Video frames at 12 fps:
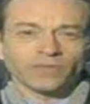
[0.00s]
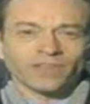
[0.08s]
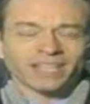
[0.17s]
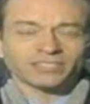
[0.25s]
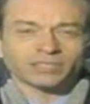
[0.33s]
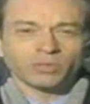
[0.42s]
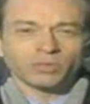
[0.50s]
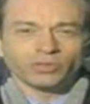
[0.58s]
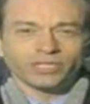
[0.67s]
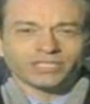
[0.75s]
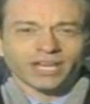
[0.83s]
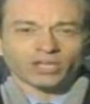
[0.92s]
So we've gotten
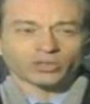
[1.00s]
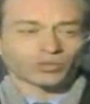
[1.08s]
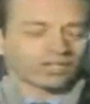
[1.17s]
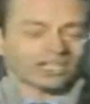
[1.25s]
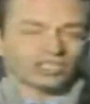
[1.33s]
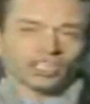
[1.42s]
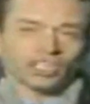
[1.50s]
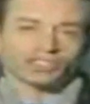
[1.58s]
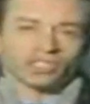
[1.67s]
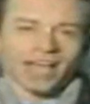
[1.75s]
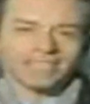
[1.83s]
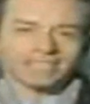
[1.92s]
some new details really
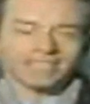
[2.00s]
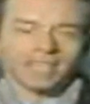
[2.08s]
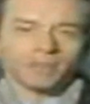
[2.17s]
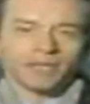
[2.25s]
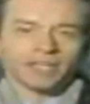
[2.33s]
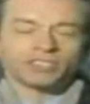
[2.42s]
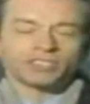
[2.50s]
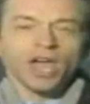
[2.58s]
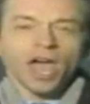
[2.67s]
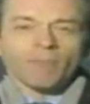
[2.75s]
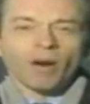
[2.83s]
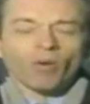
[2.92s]
in just the last 10
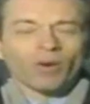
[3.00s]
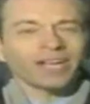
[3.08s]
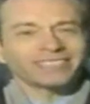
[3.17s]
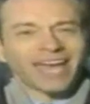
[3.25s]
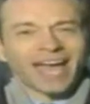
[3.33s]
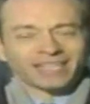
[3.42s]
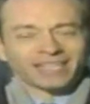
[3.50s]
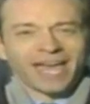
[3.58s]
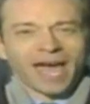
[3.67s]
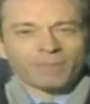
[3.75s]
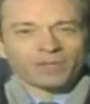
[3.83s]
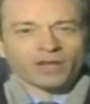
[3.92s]
minutes about what
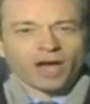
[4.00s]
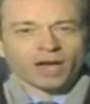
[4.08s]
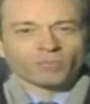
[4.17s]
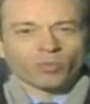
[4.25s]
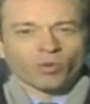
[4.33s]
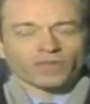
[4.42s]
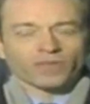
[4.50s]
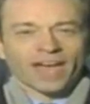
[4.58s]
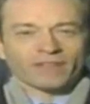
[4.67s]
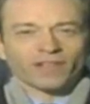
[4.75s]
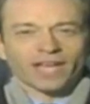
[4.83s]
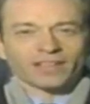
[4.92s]
exactly happened on
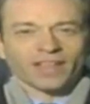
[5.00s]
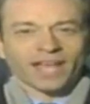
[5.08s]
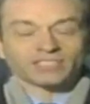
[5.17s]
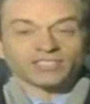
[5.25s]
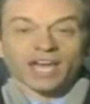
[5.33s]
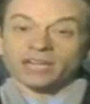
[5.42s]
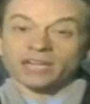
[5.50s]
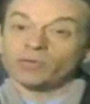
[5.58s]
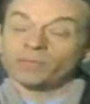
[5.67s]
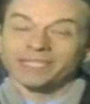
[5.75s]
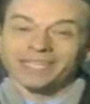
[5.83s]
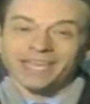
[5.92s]
board that flight last
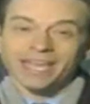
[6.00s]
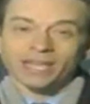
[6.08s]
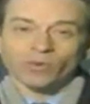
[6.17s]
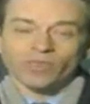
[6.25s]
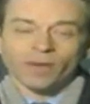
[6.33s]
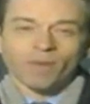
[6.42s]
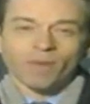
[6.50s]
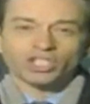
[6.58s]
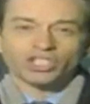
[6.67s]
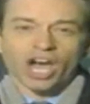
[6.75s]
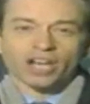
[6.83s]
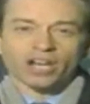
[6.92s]
night, and we begin with
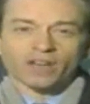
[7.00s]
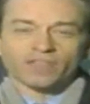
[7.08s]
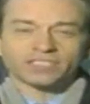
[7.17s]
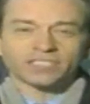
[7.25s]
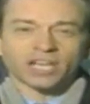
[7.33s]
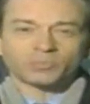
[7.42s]
a mugshot of the